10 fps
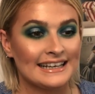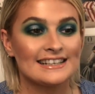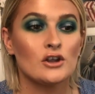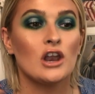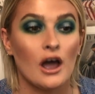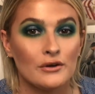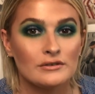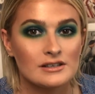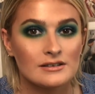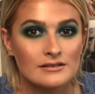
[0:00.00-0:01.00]
It's not
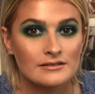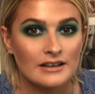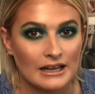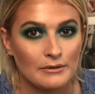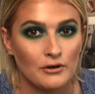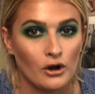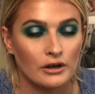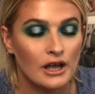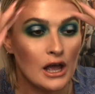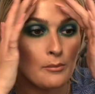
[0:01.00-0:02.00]
loads, don't get me wrong,
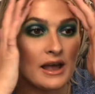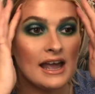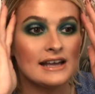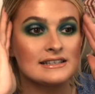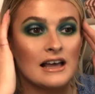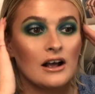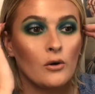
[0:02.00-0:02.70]
but it's